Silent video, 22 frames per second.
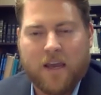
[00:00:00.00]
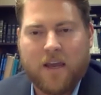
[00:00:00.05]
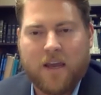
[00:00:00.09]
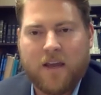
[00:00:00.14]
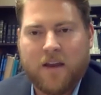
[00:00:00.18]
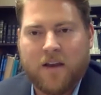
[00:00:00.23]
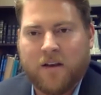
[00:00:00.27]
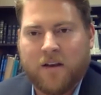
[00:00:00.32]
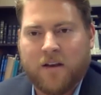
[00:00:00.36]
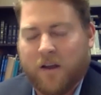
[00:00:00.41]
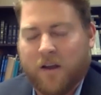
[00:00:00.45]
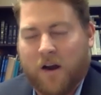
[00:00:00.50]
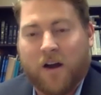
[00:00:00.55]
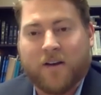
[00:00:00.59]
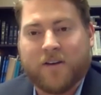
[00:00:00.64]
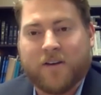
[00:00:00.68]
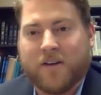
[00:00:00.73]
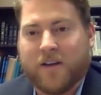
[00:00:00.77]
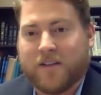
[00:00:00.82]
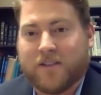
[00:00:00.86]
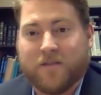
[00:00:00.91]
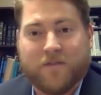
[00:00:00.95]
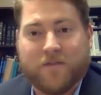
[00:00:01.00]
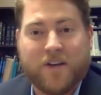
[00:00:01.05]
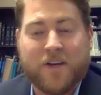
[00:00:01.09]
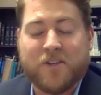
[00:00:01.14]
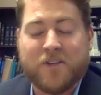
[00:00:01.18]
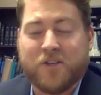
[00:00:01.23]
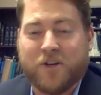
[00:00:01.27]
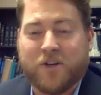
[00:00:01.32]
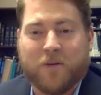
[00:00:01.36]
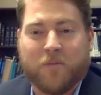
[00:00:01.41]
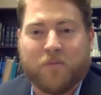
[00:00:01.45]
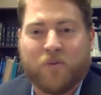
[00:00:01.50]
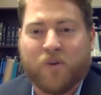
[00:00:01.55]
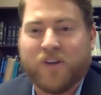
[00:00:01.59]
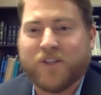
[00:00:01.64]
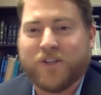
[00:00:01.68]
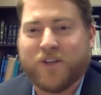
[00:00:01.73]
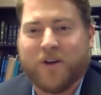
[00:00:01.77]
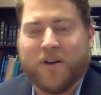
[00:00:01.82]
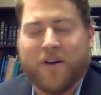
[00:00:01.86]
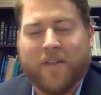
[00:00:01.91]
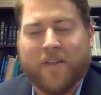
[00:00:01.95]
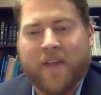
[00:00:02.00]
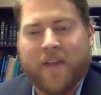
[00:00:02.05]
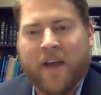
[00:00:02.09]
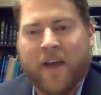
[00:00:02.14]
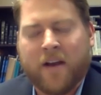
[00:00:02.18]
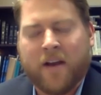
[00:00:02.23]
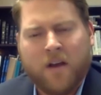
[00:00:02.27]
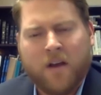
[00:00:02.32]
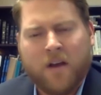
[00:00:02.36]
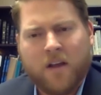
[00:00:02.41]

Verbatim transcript: in the context of teaching or preaching on that.